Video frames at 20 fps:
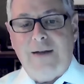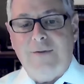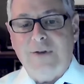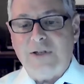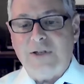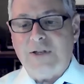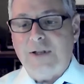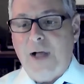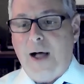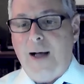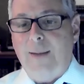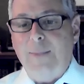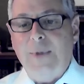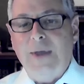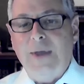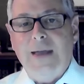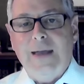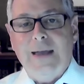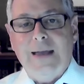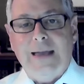Islam
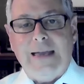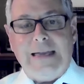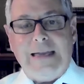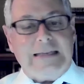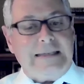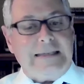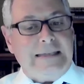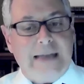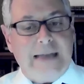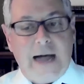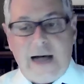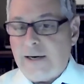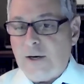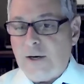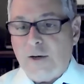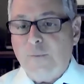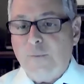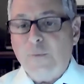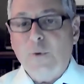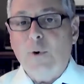is not
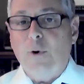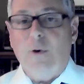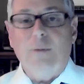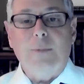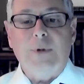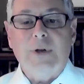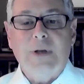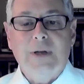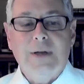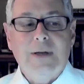affirmed